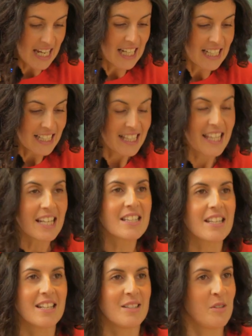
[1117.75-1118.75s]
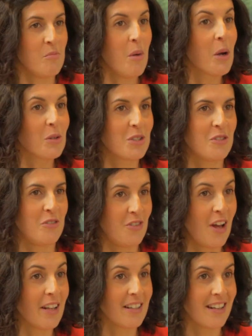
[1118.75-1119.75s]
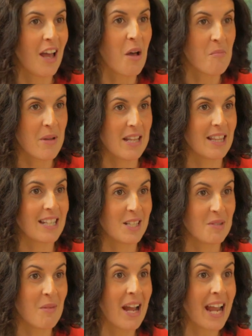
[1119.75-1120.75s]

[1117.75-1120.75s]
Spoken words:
this is the most fun bit. This is my